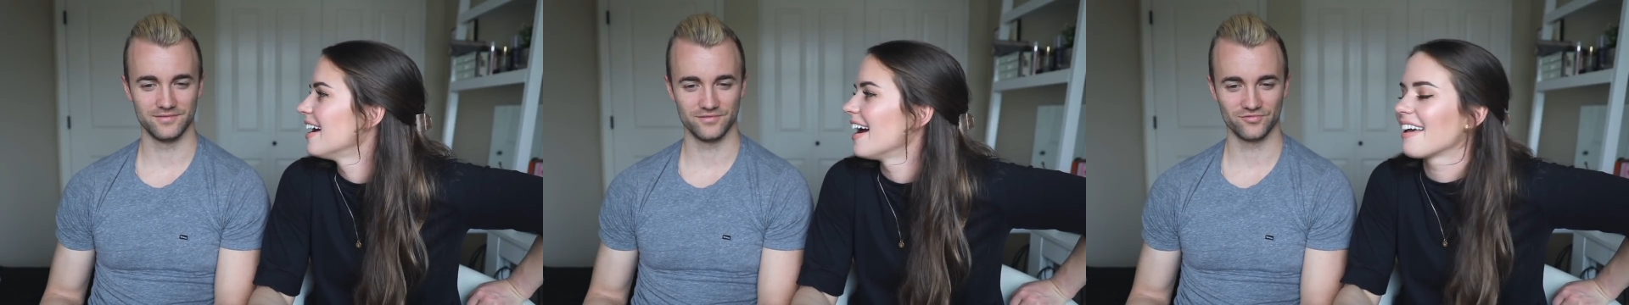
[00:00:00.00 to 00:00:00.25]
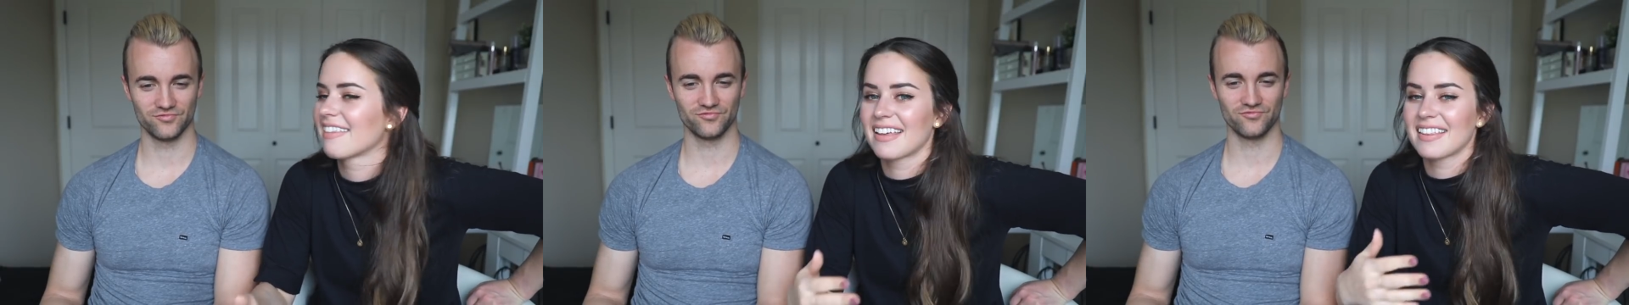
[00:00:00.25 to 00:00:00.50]

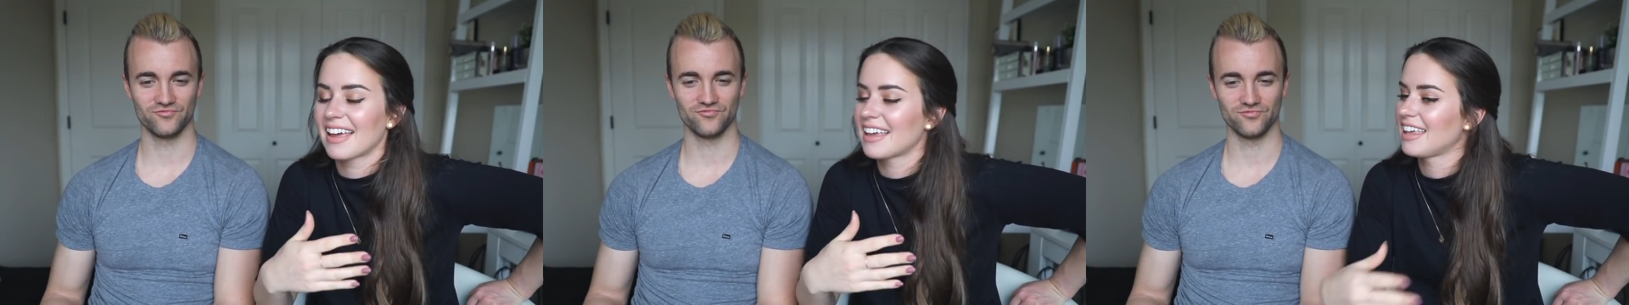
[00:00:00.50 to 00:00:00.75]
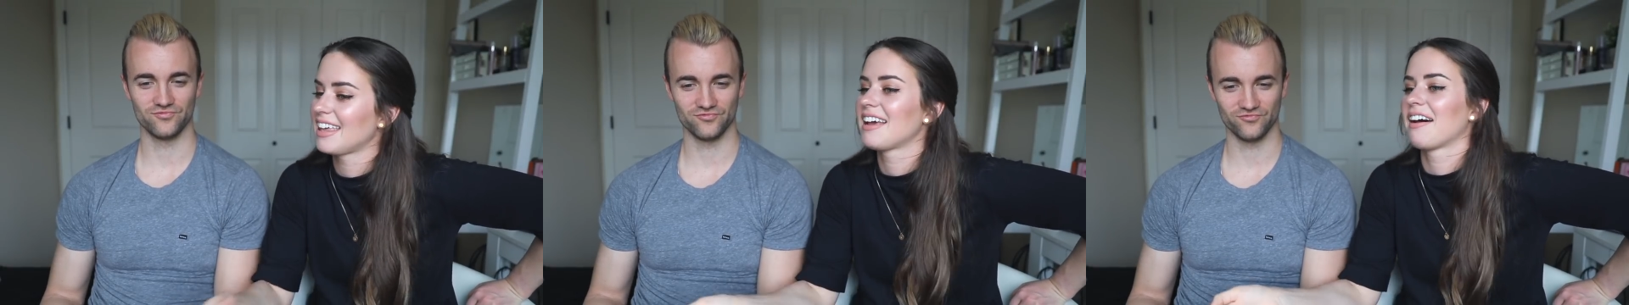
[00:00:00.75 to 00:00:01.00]
Speaker 1: and then like
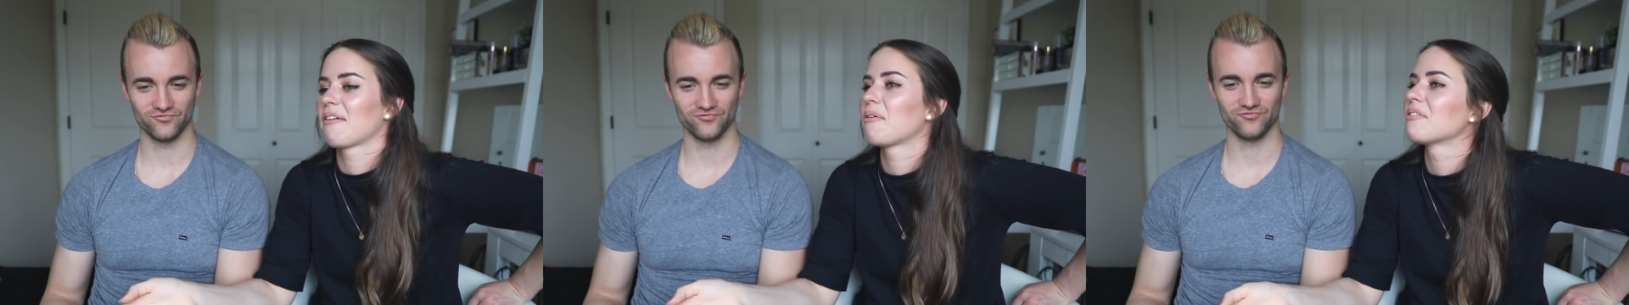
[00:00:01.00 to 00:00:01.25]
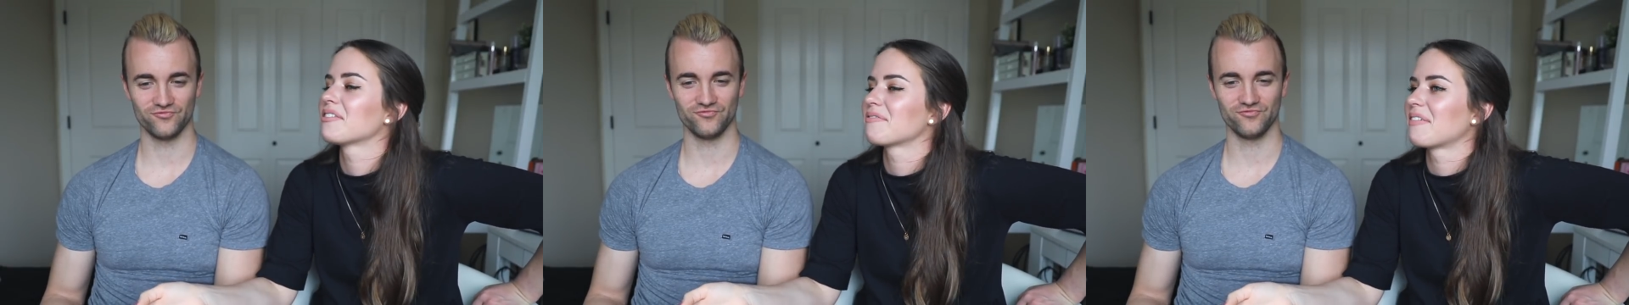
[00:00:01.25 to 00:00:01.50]
he got a
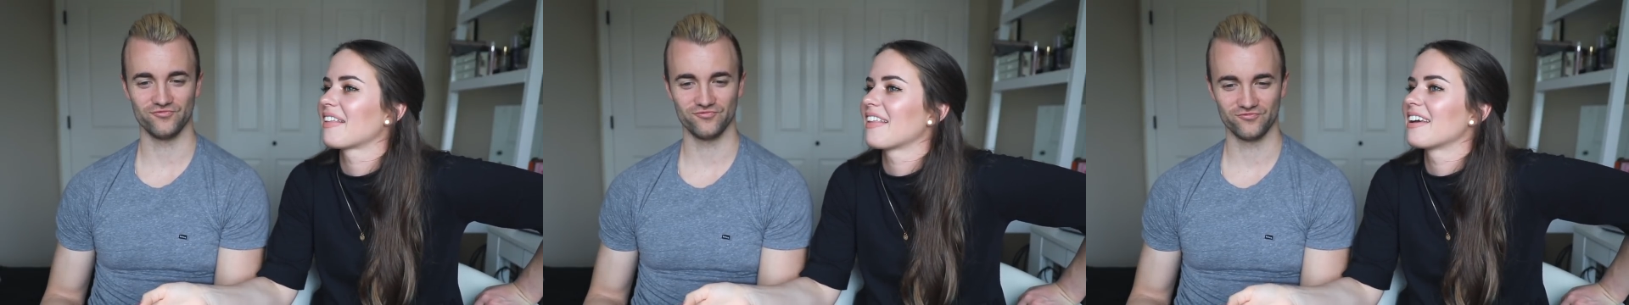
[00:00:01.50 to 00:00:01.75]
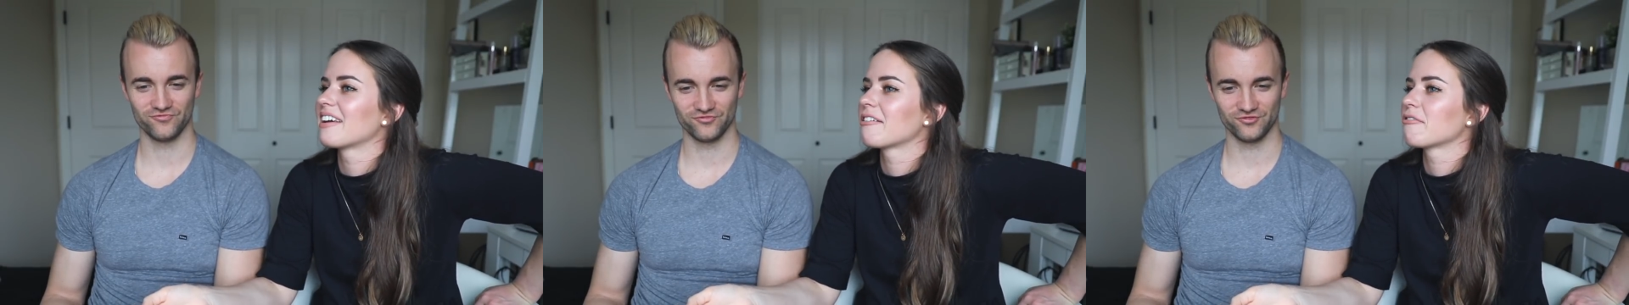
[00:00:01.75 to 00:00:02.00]
hold of my
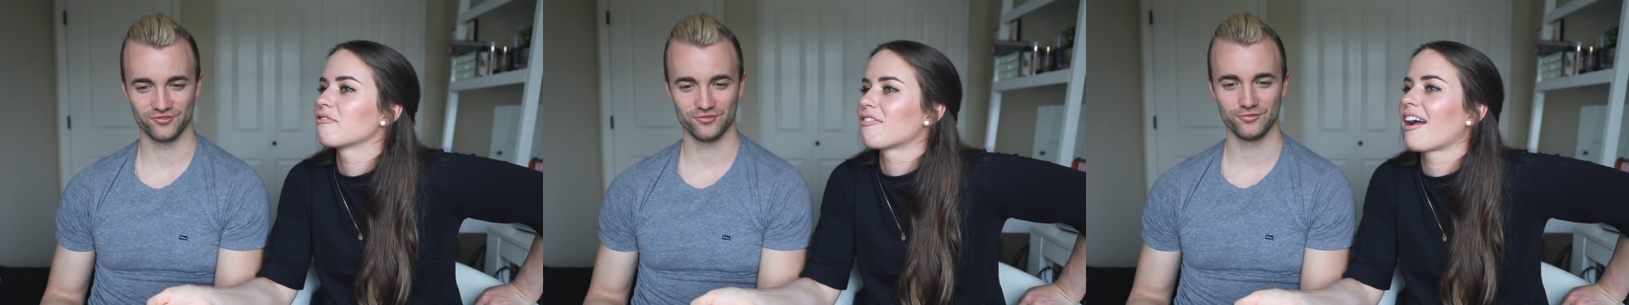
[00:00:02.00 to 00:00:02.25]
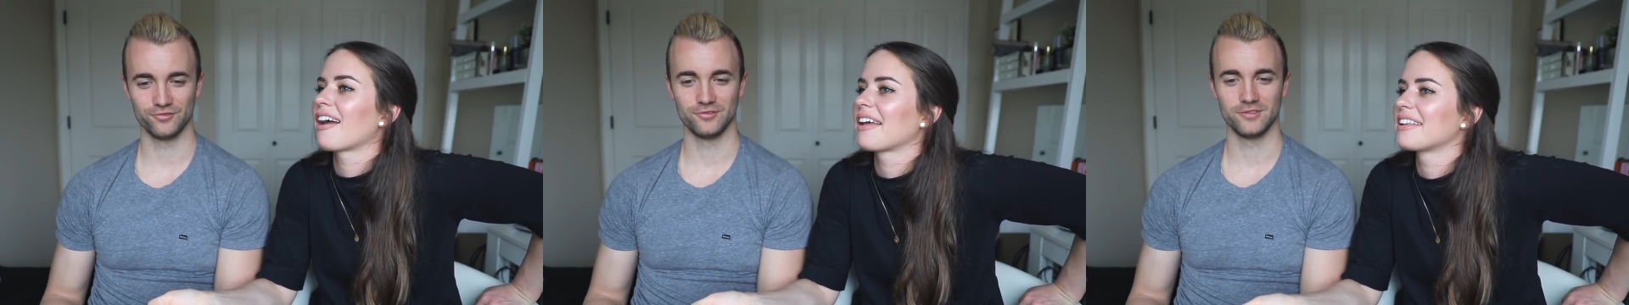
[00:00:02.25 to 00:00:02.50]
like
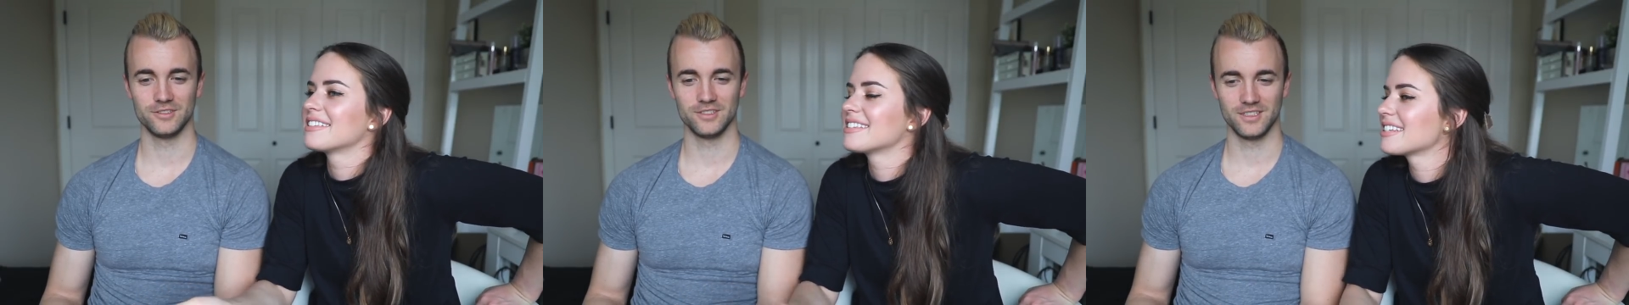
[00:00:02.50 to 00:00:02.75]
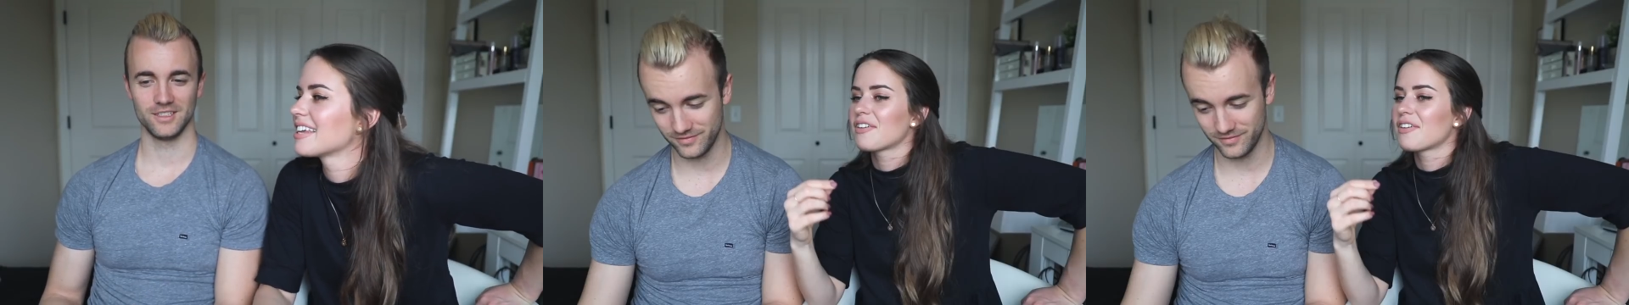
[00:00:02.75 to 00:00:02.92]
friends.